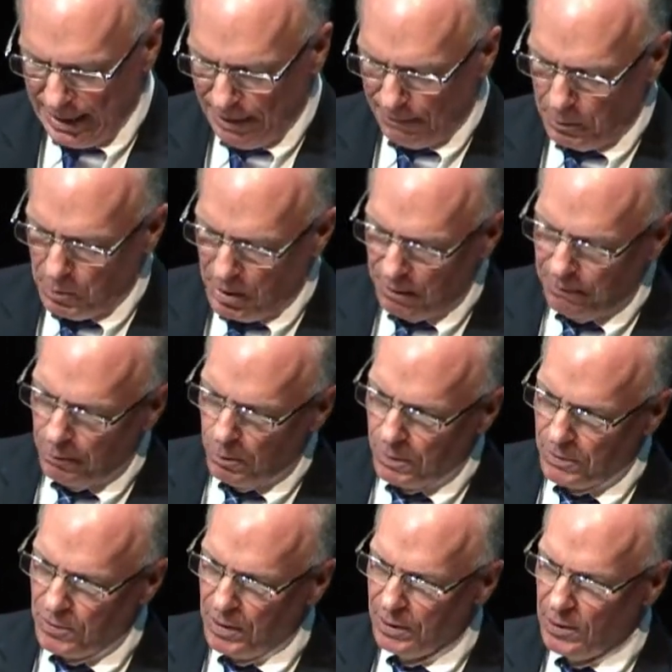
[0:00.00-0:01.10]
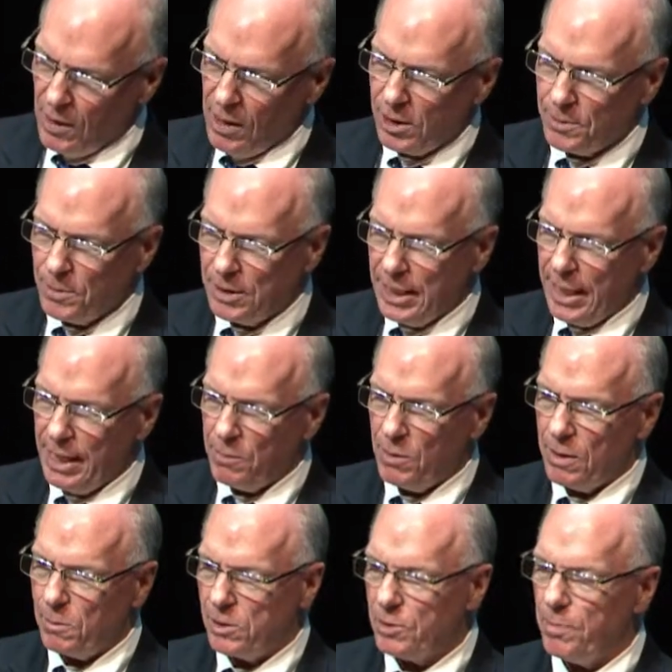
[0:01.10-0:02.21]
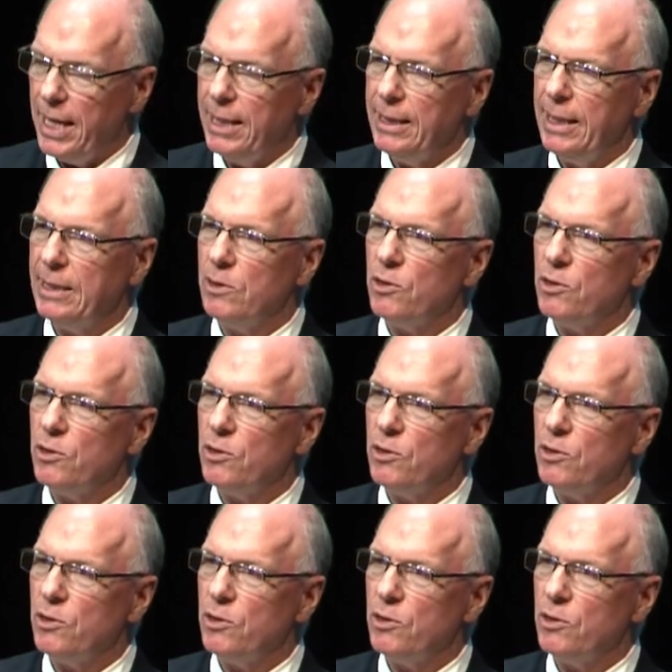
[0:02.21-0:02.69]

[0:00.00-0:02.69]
if we want to focus on dollars per day and what we're spending,